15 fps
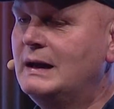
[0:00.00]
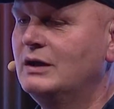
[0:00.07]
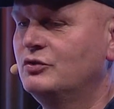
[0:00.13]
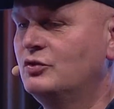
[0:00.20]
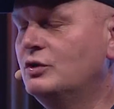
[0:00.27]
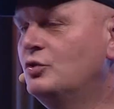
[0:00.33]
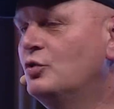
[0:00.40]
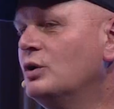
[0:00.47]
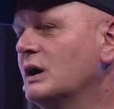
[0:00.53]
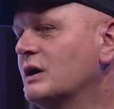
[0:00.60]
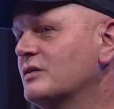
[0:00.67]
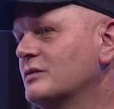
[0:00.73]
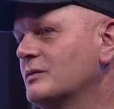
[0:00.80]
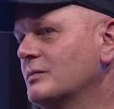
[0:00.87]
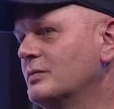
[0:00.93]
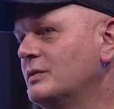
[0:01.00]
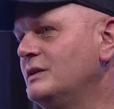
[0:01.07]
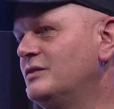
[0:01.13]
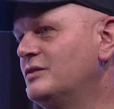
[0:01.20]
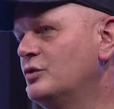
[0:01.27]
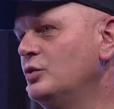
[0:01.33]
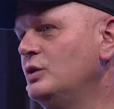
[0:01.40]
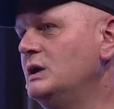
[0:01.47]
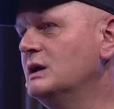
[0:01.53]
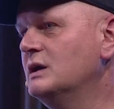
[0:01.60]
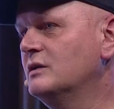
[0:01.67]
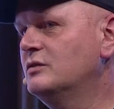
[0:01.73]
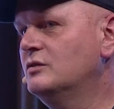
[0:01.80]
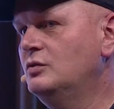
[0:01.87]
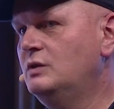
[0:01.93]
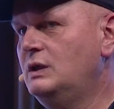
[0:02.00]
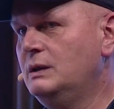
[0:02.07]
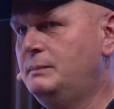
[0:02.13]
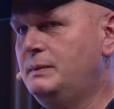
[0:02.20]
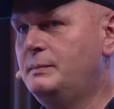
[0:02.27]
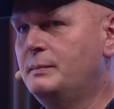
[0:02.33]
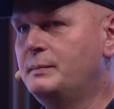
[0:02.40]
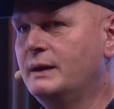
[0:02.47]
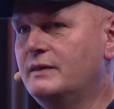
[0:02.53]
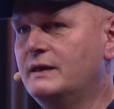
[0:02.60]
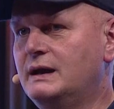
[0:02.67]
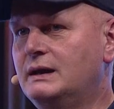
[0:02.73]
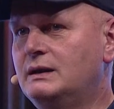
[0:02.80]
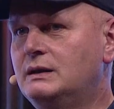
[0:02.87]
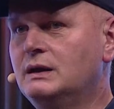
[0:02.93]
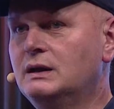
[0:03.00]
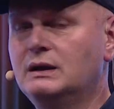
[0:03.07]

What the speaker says: So it took us these 2 years to take people by the hand,